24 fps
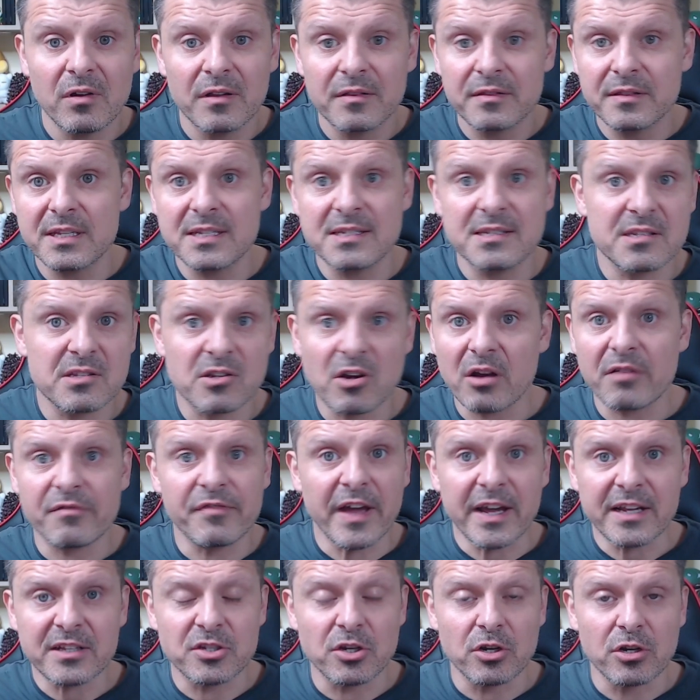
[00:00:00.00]
This is our
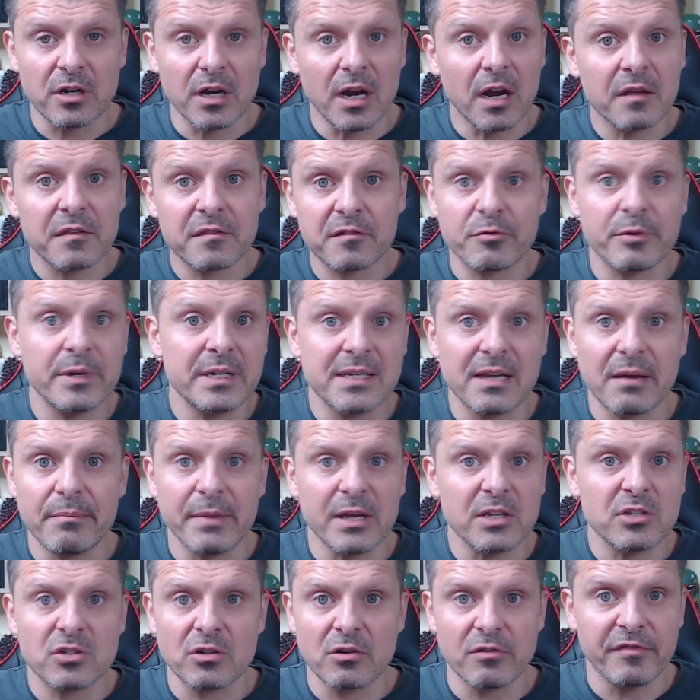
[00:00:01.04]
vector, our
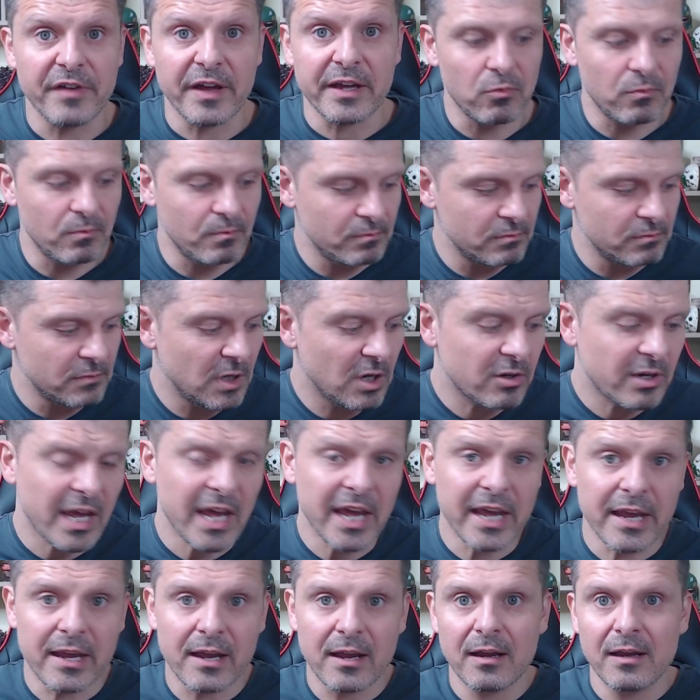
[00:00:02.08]
3-dimensional vector.
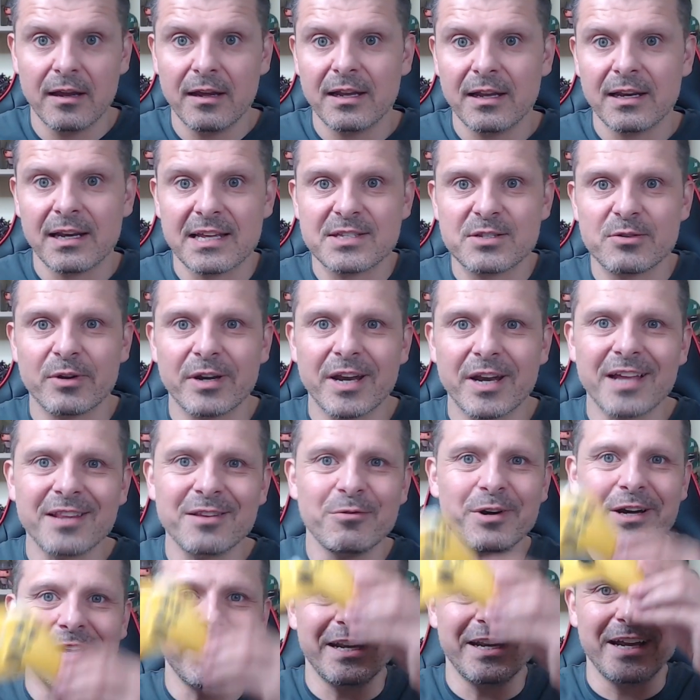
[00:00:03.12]
Okay, let's do another
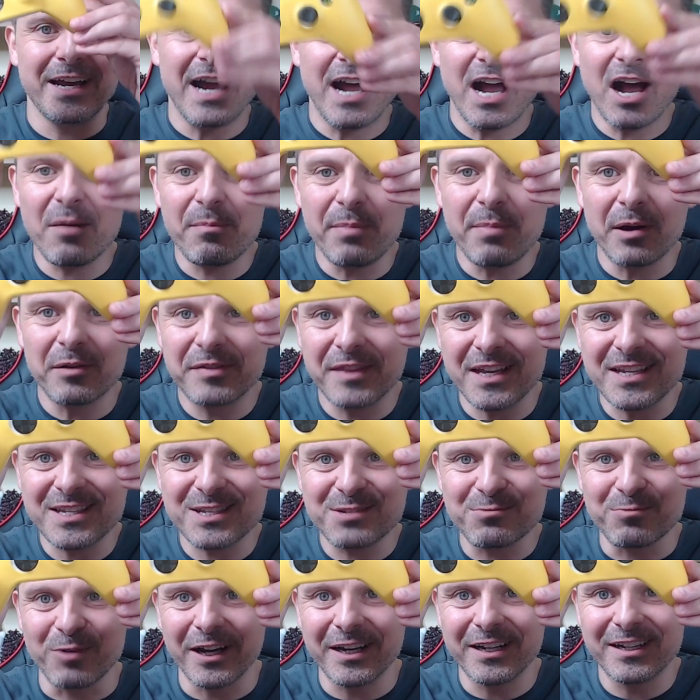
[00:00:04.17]
one. How about this
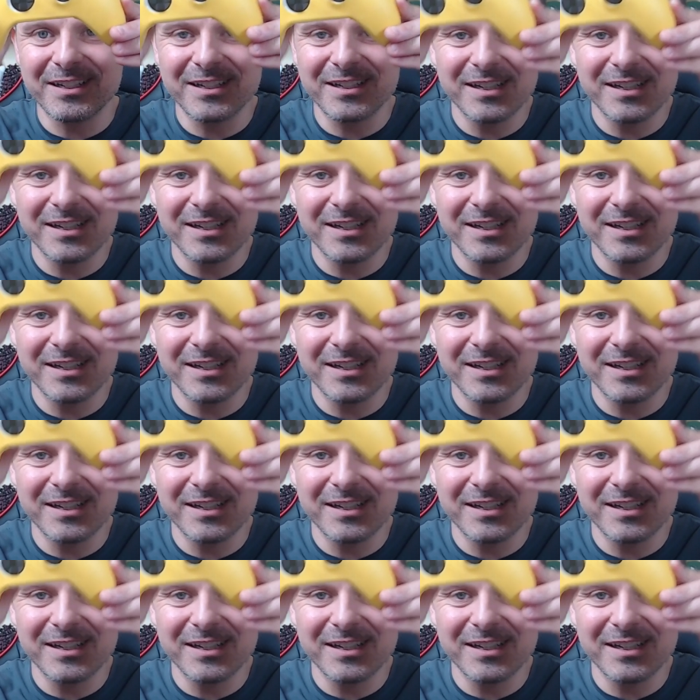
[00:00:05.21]
one?